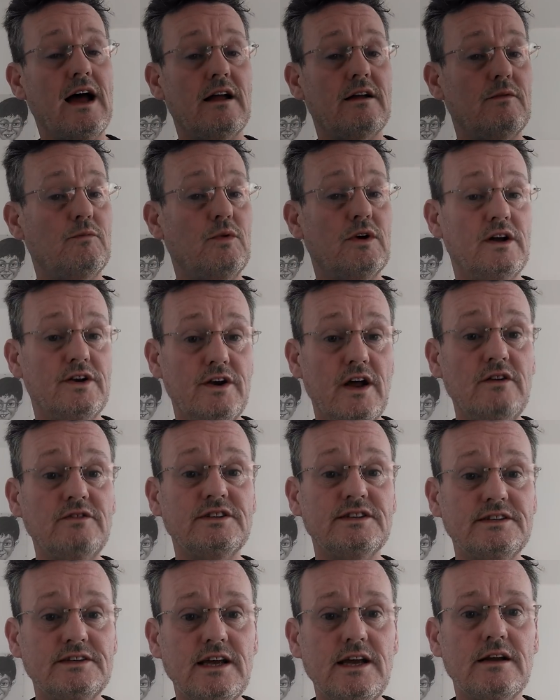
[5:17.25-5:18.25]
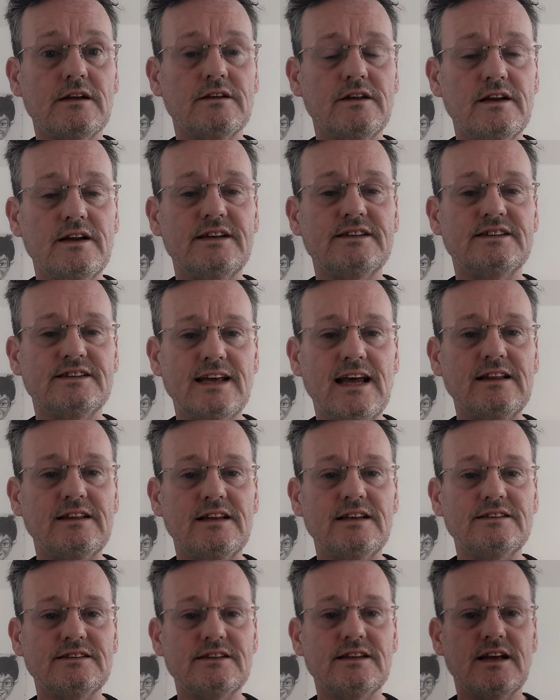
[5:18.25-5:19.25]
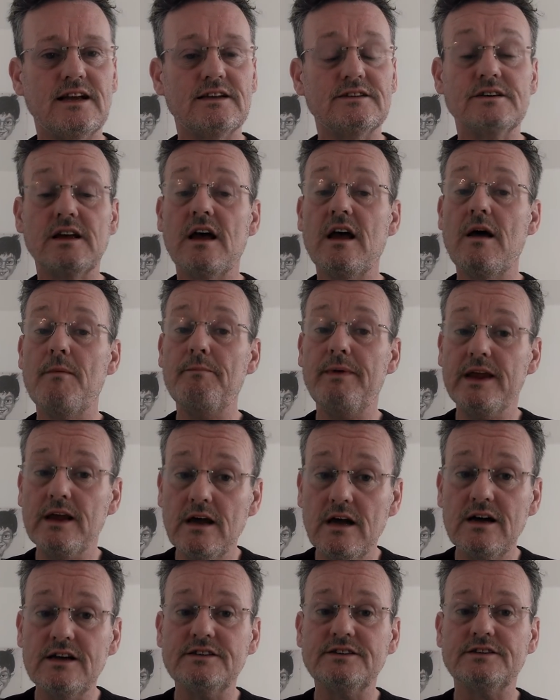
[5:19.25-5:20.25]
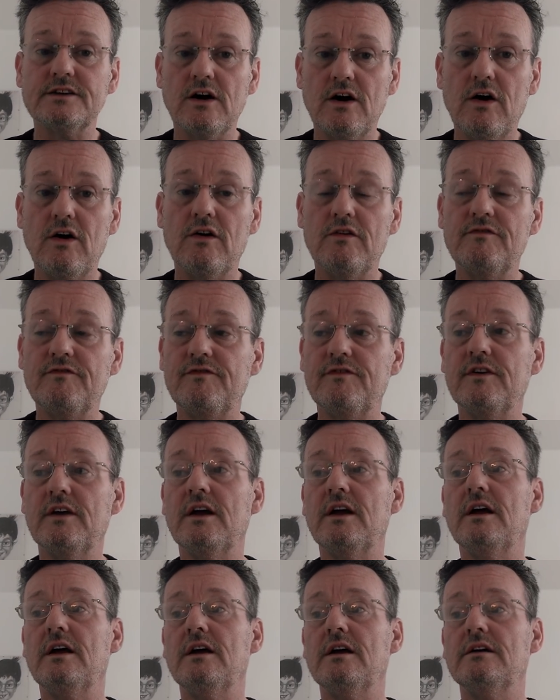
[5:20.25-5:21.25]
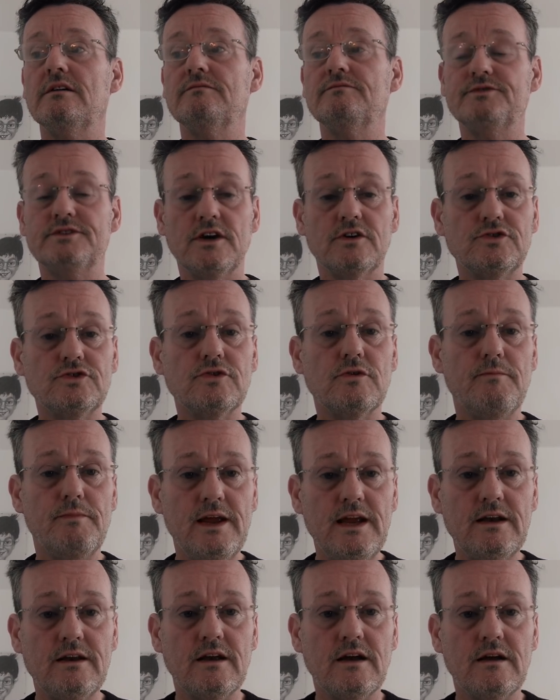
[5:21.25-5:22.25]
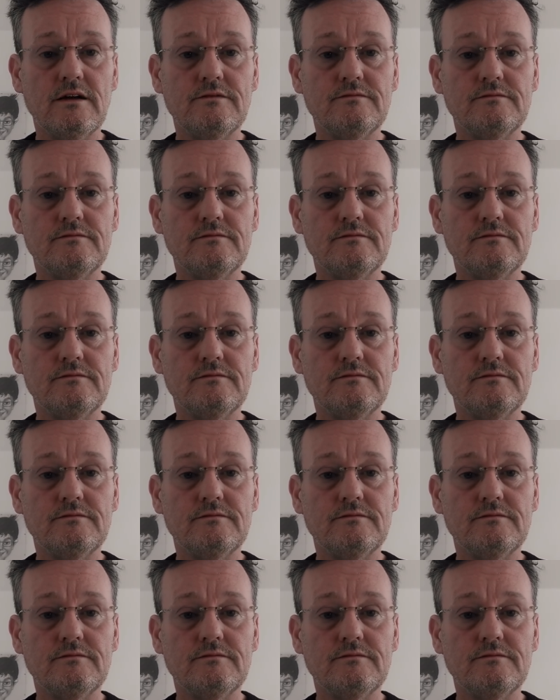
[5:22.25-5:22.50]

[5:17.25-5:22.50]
were noticing that he'd said these things because of social media.